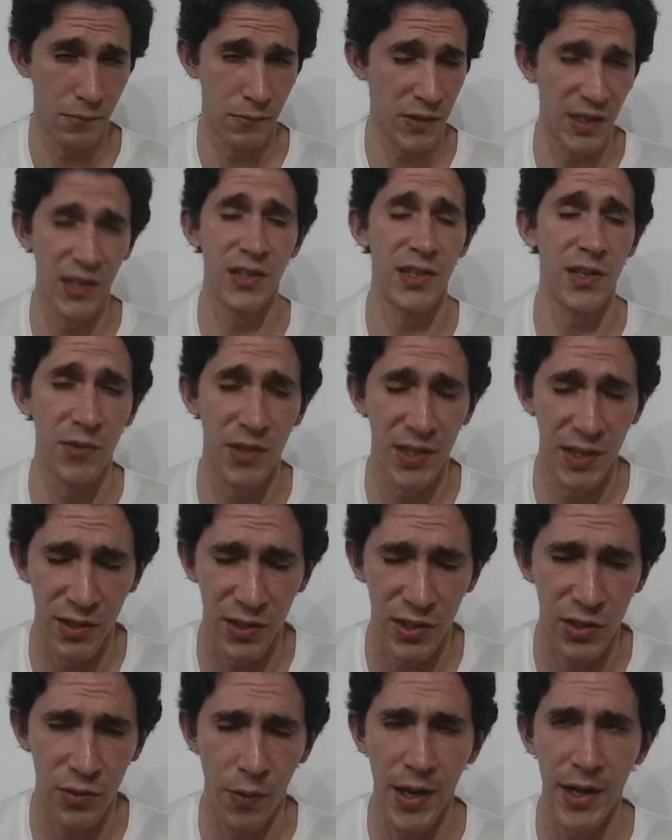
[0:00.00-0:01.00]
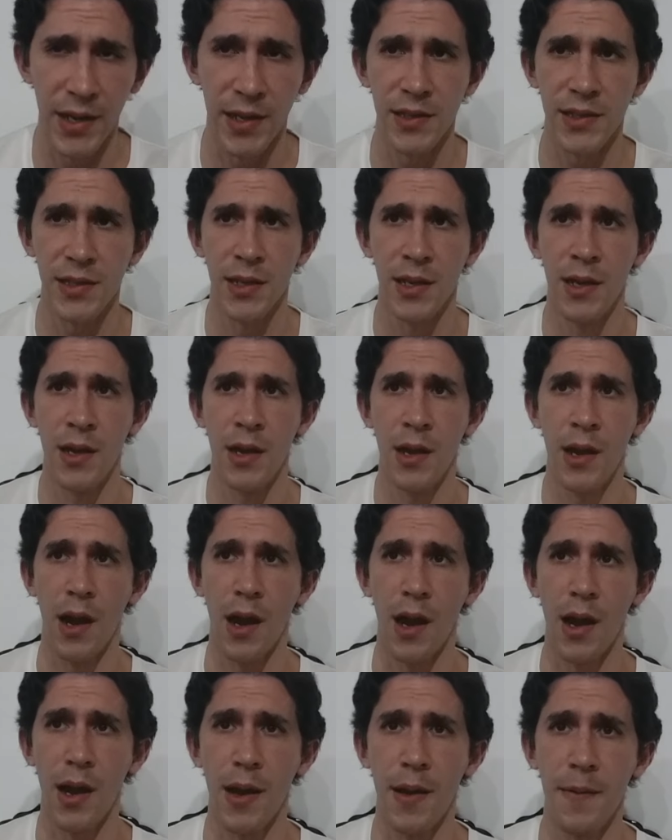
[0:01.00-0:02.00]
since he was in his 20s,
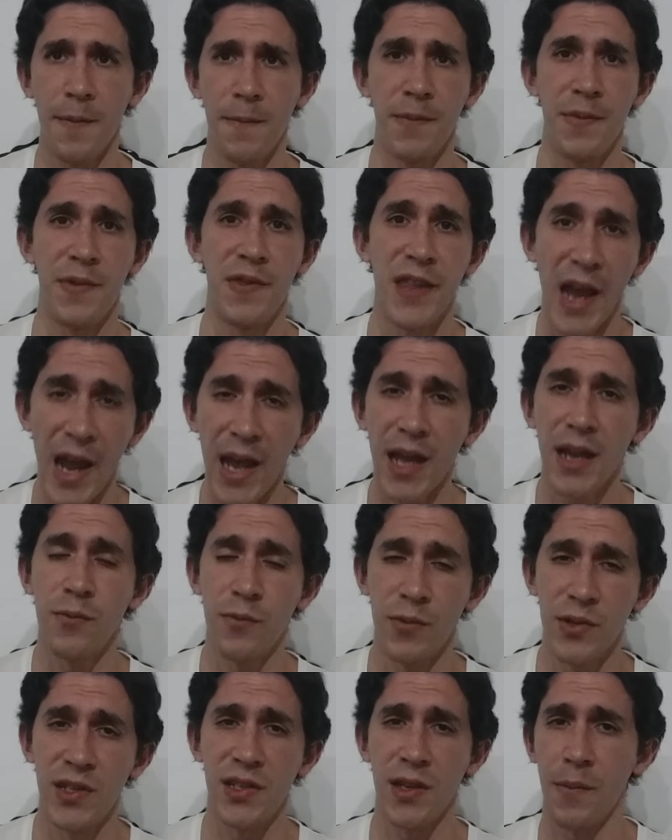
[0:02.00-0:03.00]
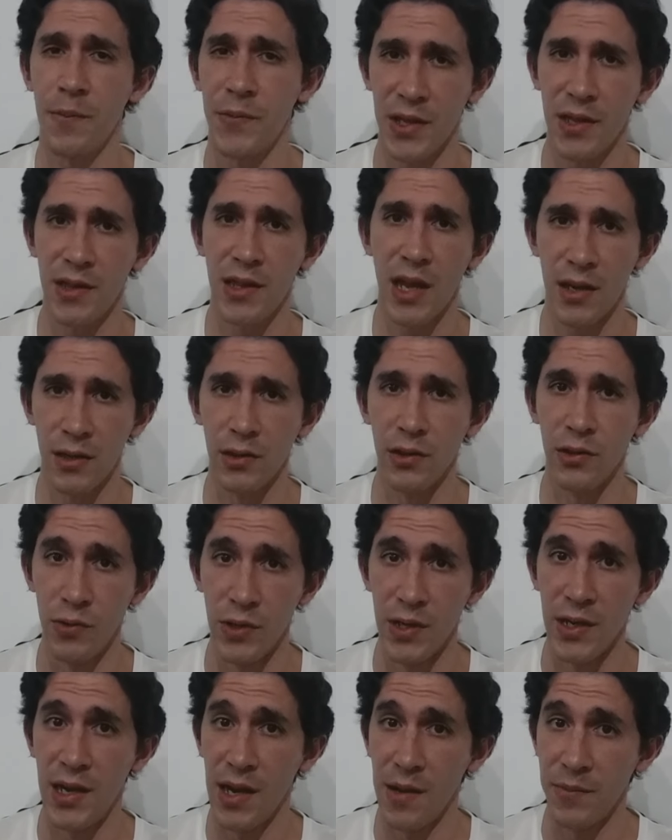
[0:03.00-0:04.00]
that was something that
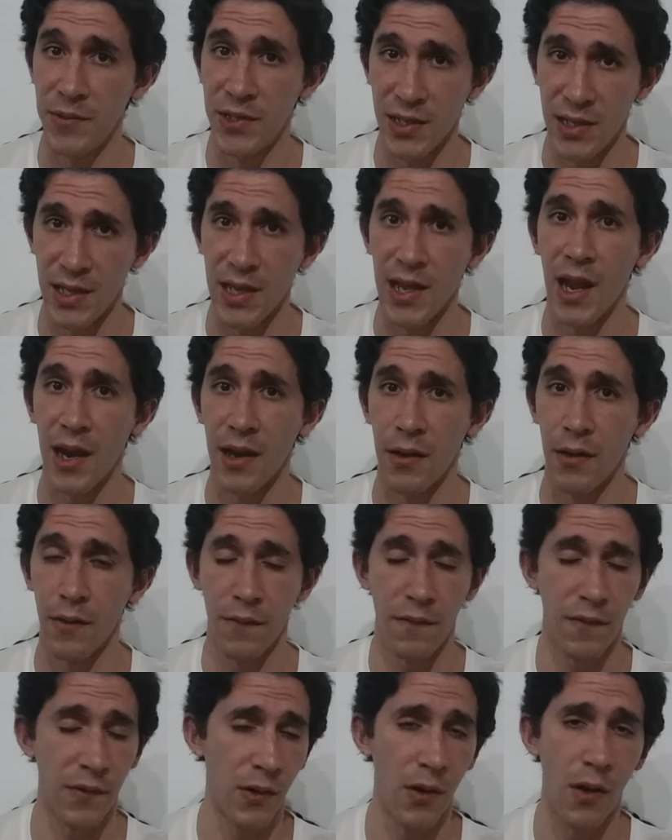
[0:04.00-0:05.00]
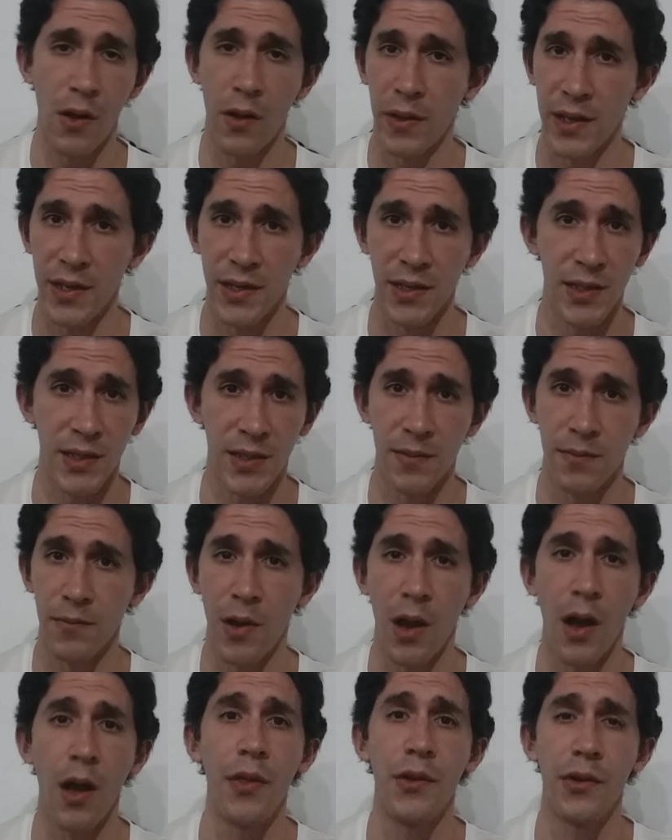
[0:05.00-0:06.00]
eluded him to the end for all his
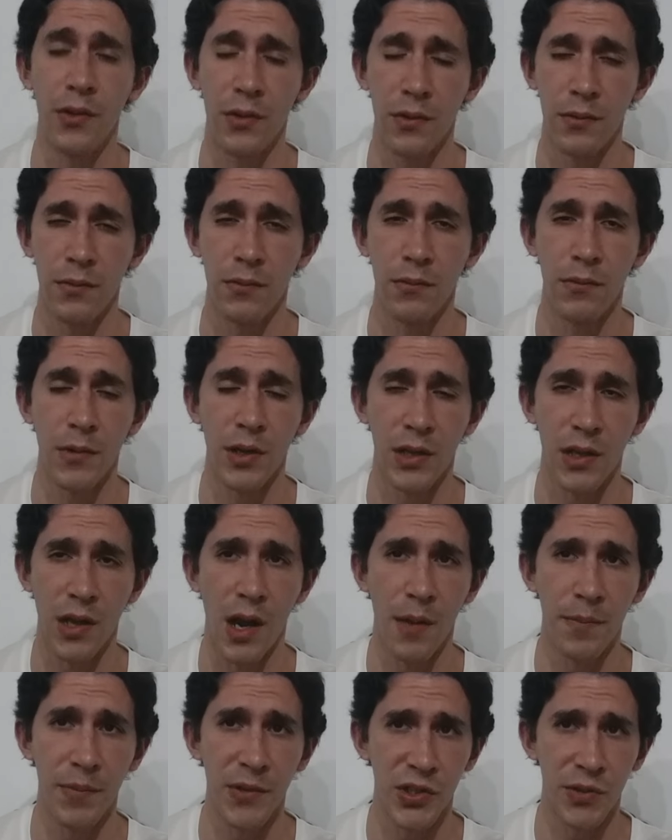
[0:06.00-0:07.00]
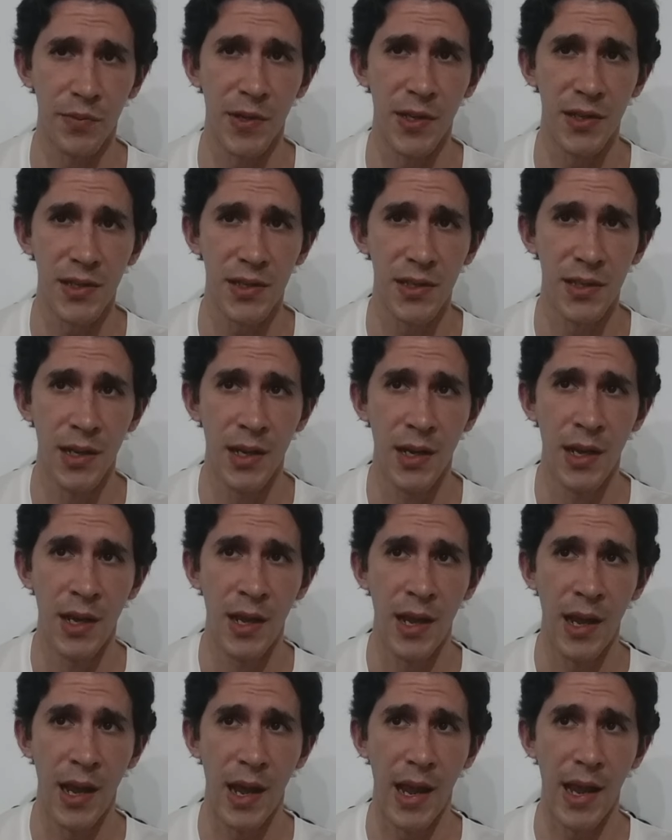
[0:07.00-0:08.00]
other accomplishments.
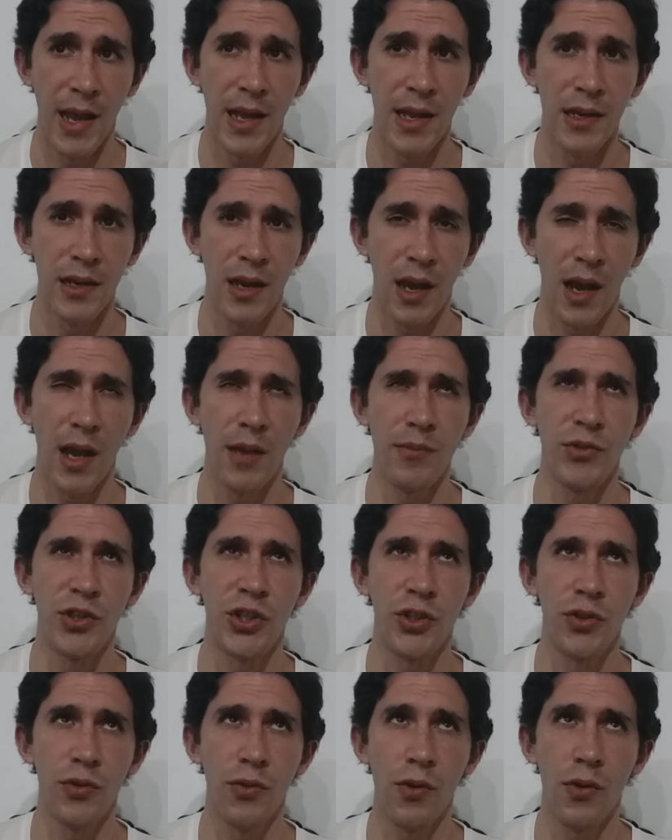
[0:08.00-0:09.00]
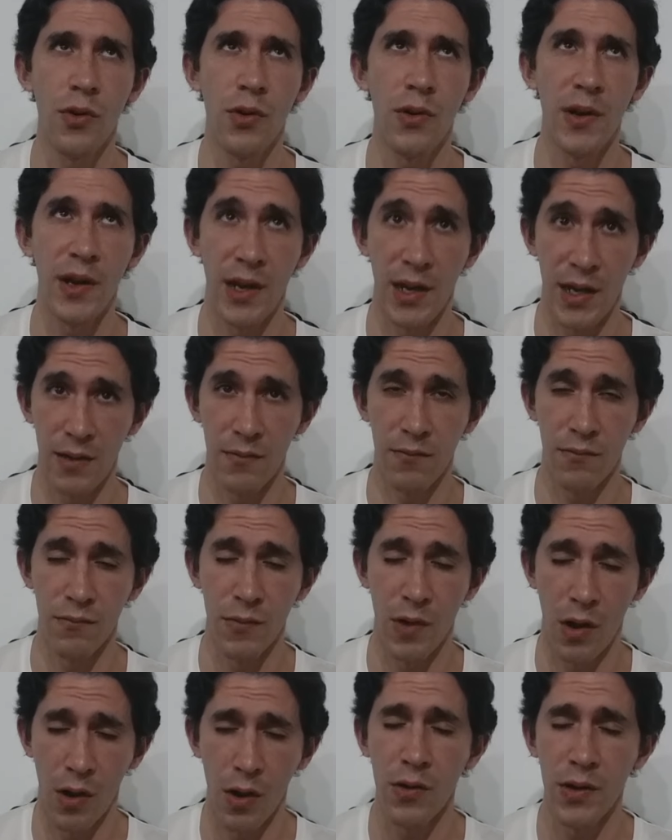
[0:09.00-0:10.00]
And I'm sure it
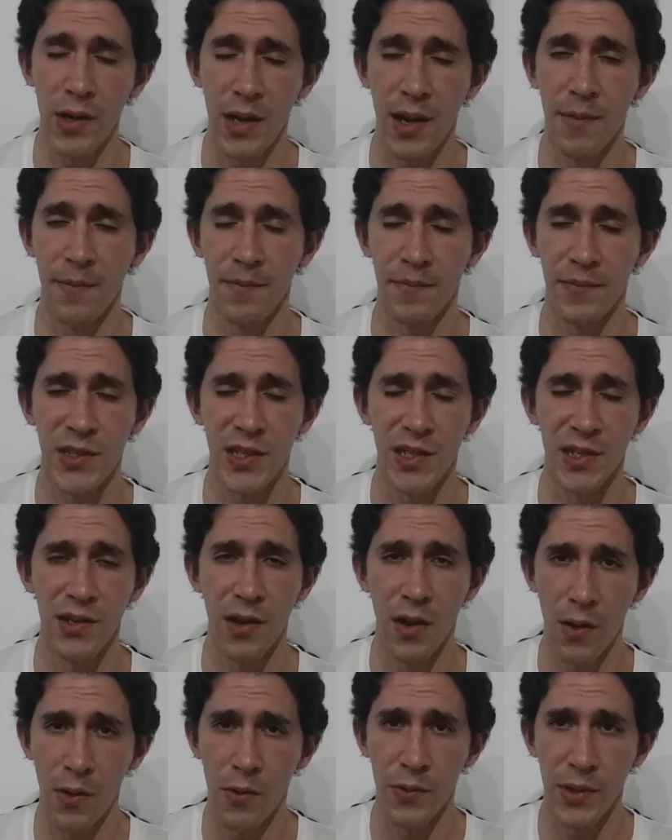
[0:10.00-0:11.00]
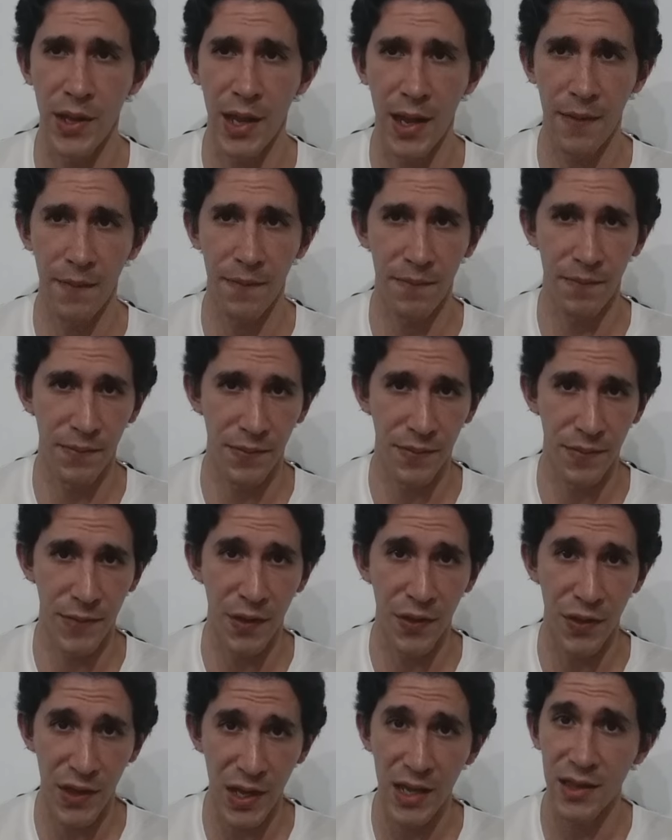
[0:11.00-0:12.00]
hurt him to know that
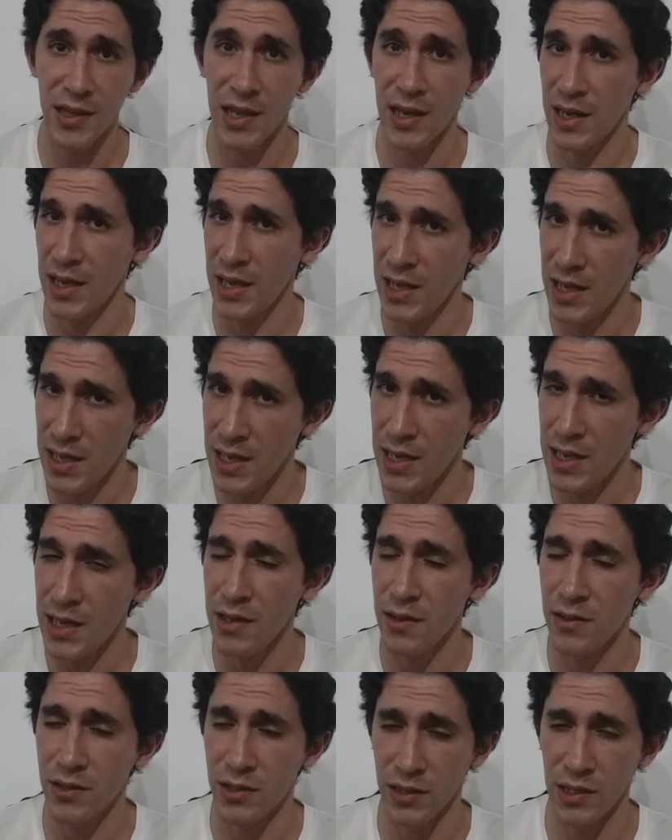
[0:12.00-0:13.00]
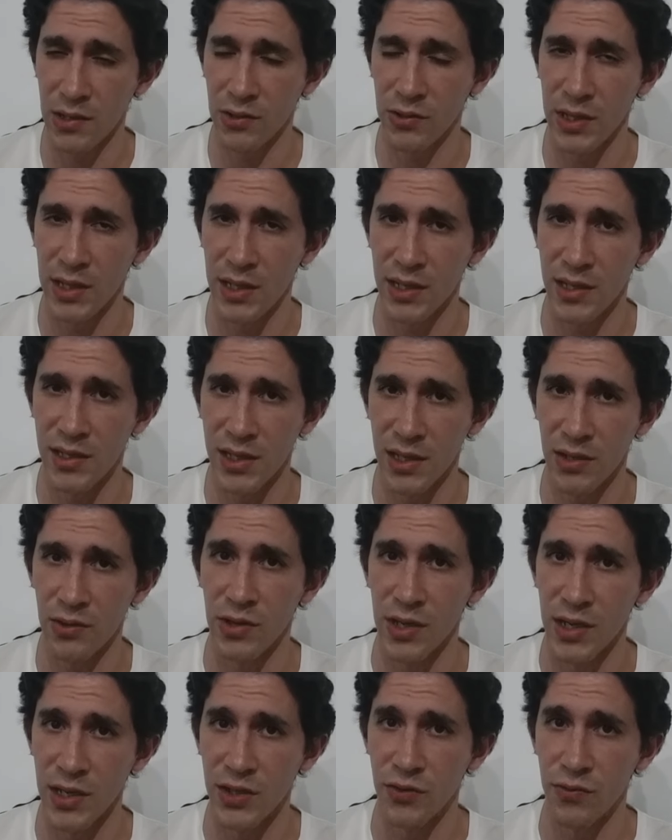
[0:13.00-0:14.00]
the thing that he clearly
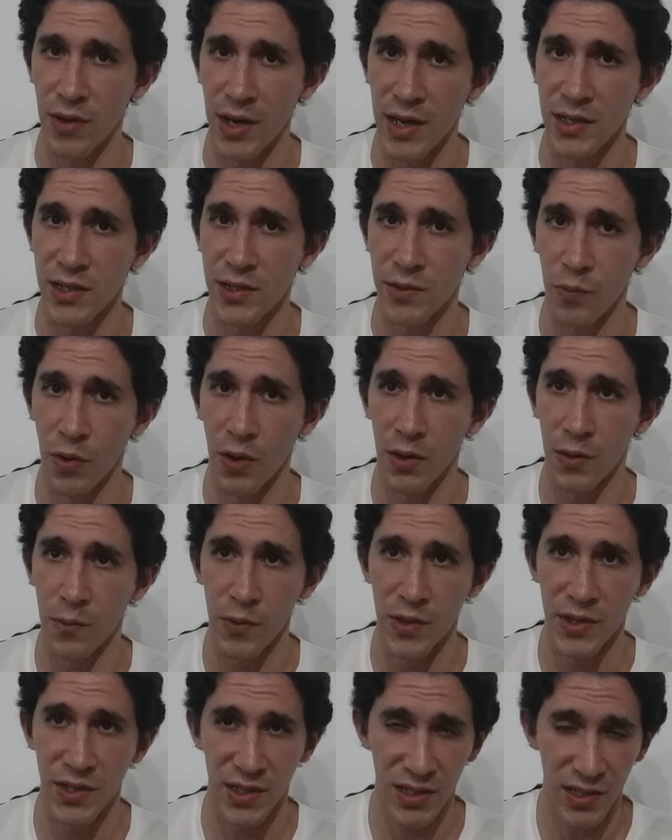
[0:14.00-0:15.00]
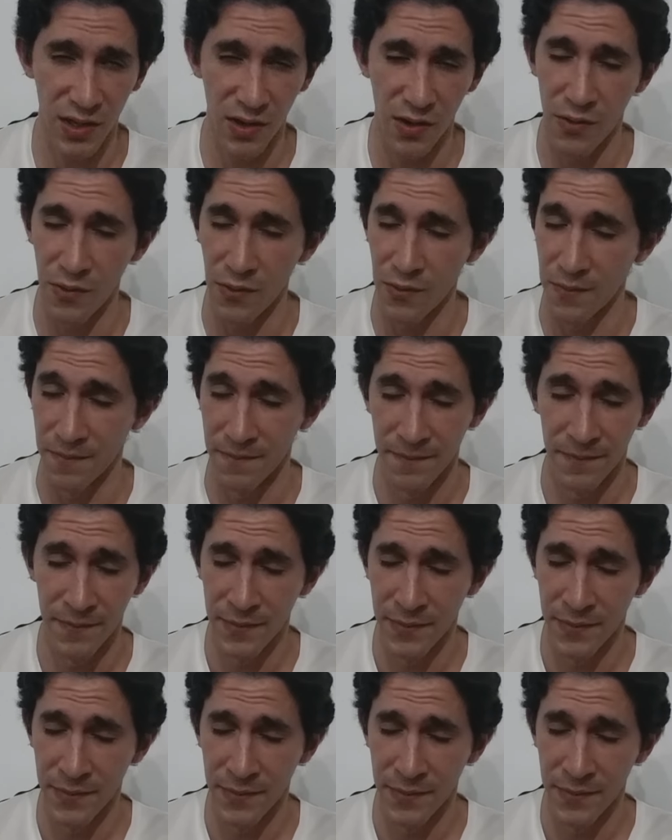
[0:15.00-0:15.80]
considered his greatest work was so